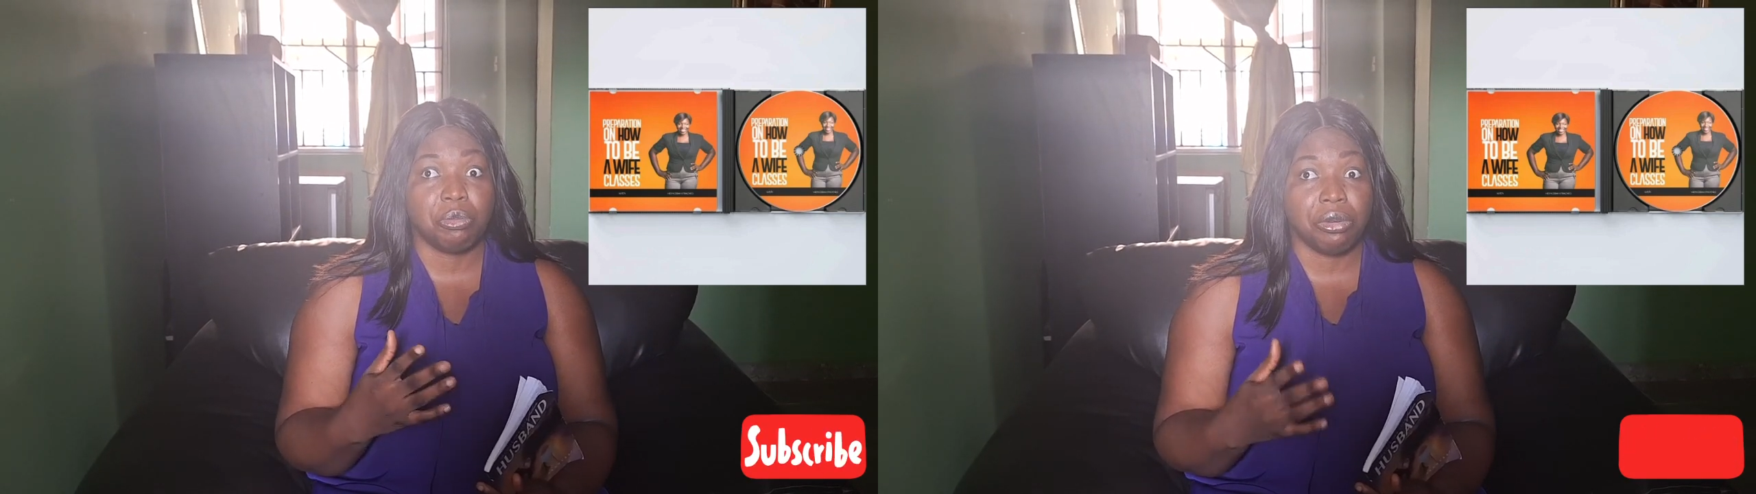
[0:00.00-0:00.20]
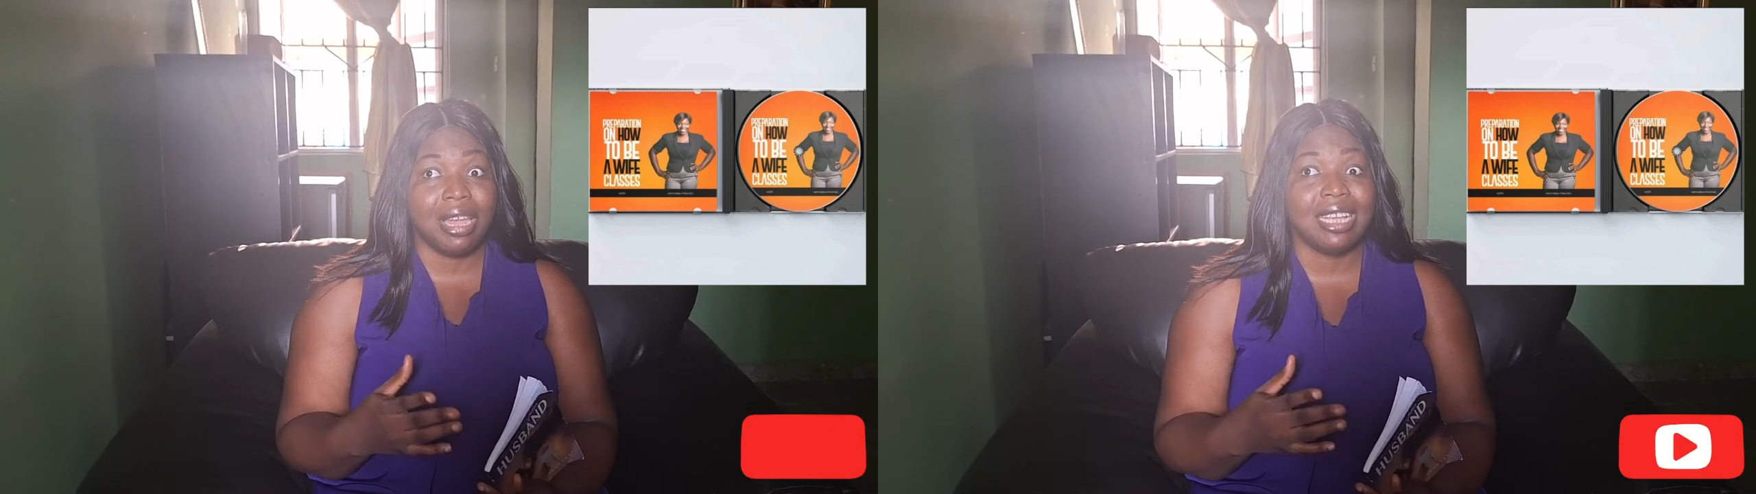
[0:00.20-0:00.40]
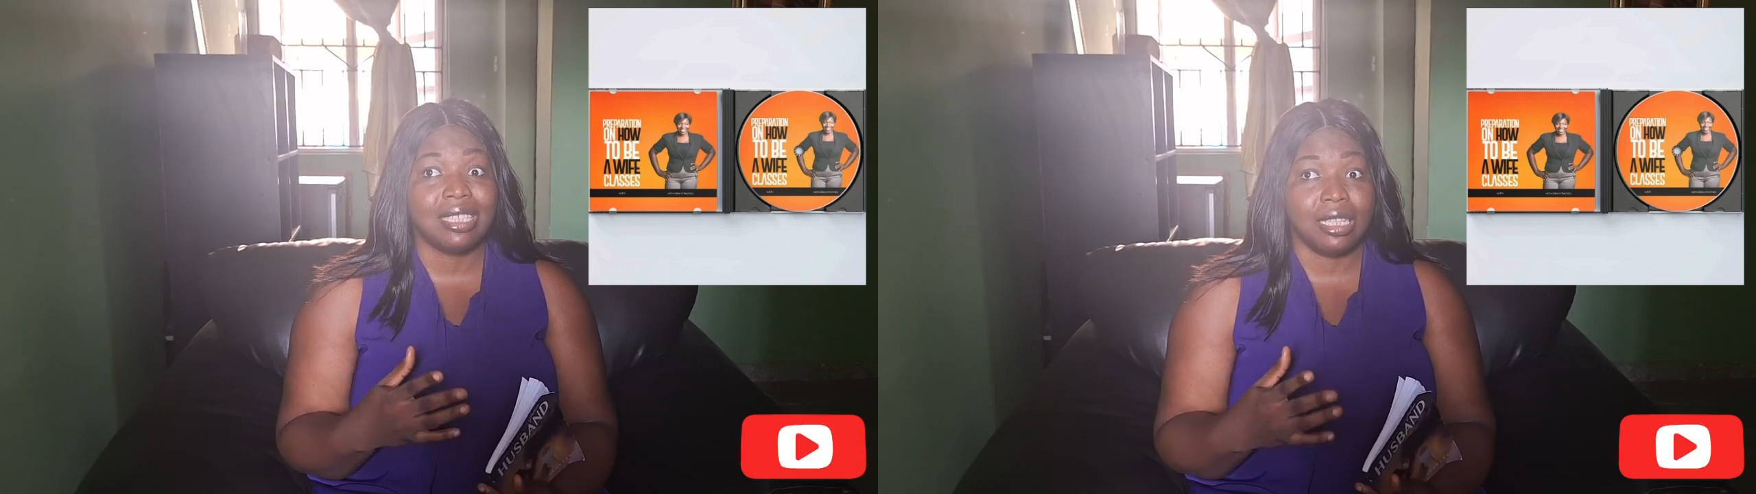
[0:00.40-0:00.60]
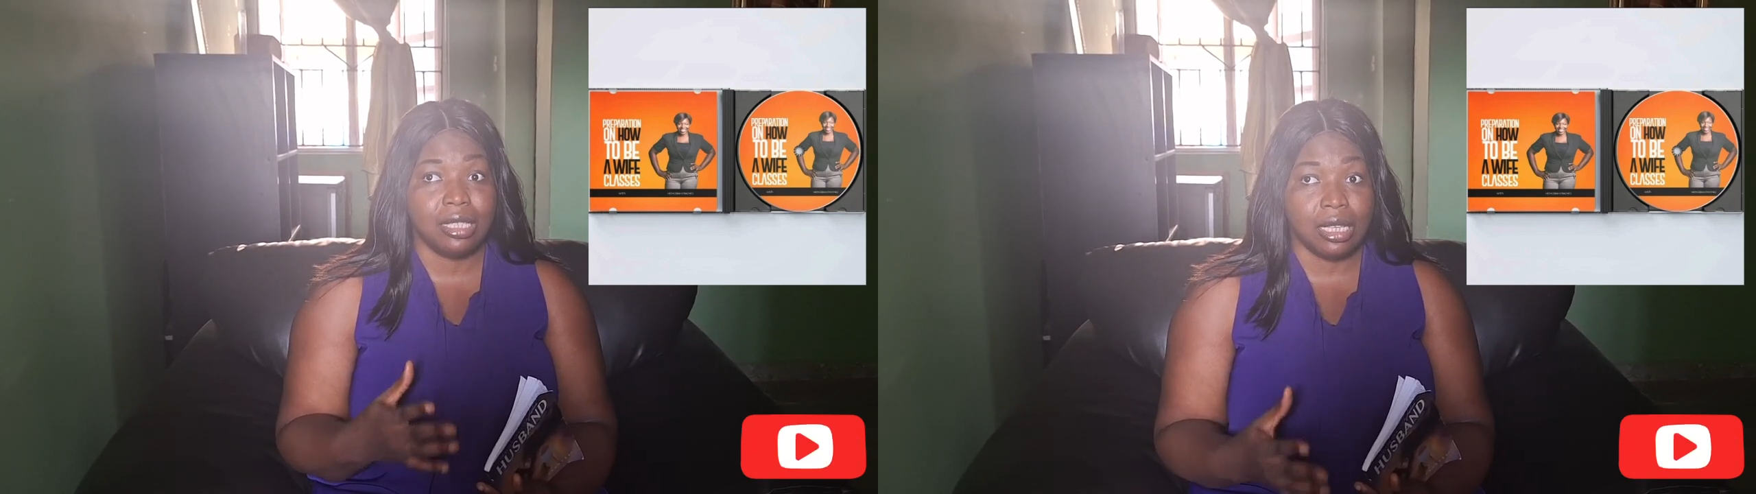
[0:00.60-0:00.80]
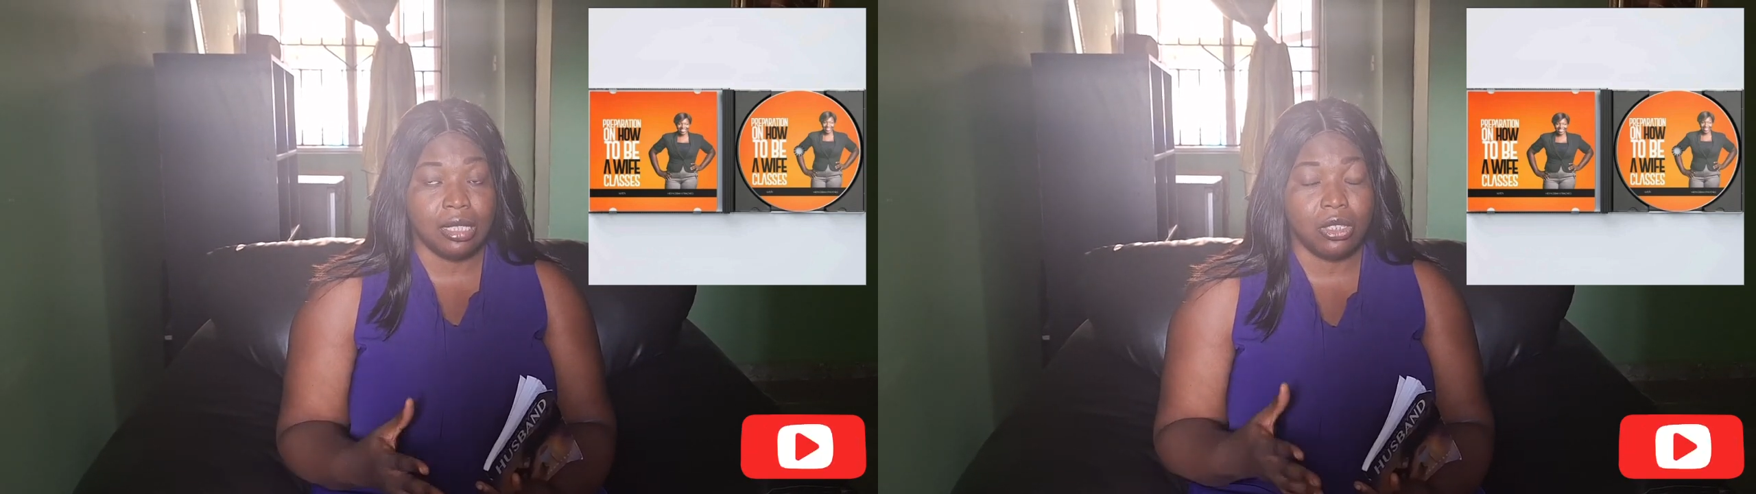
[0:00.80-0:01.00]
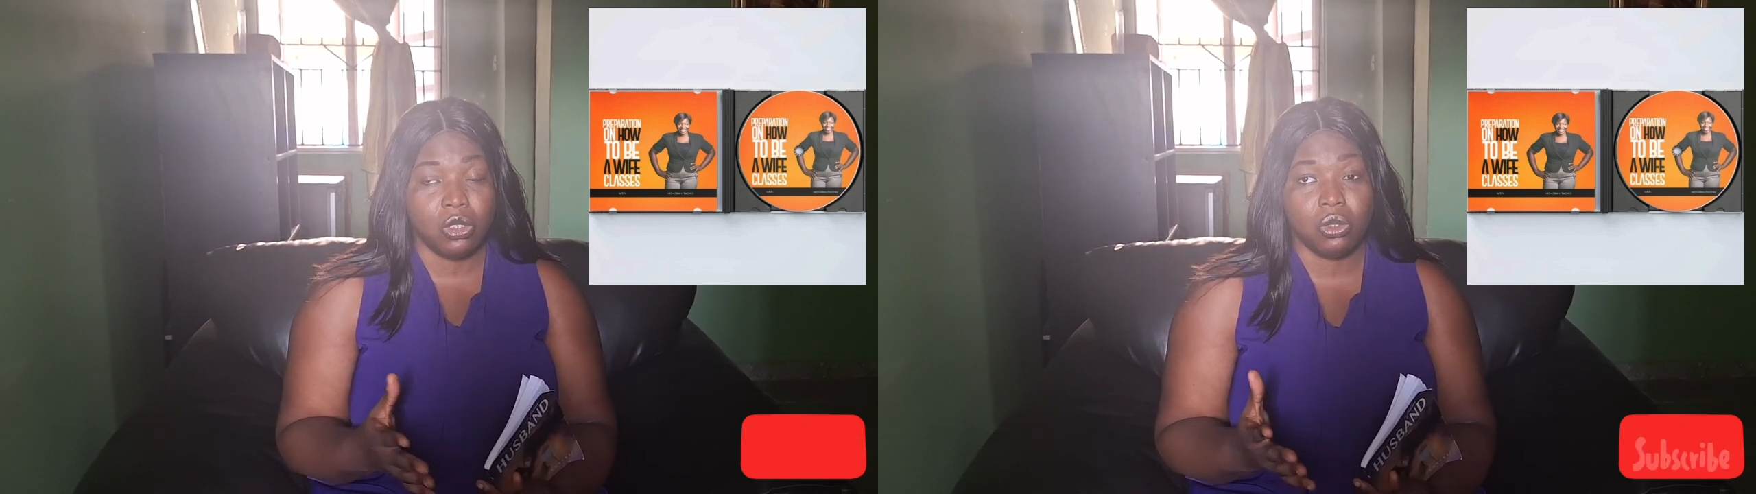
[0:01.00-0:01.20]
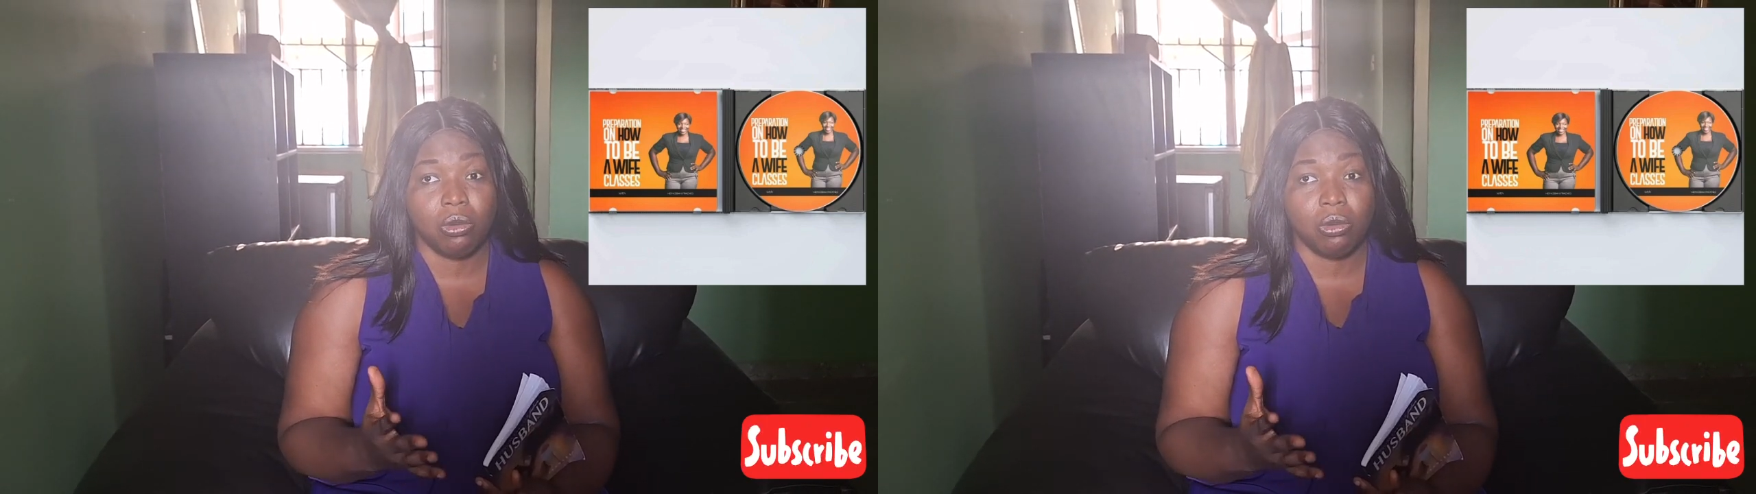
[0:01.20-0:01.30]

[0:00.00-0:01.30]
prayers and intercessions